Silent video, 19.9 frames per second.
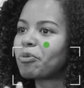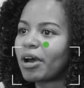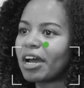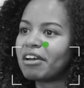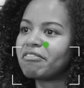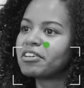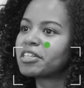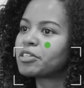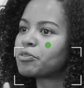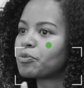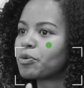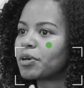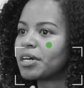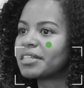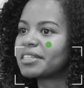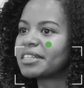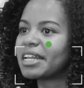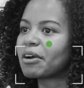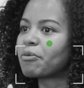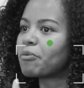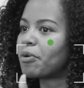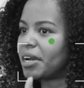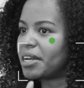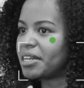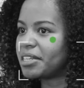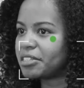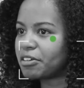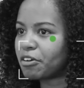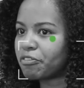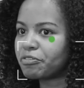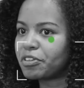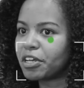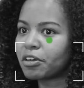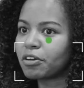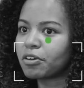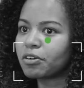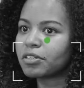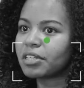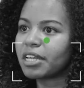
private one, the quality of the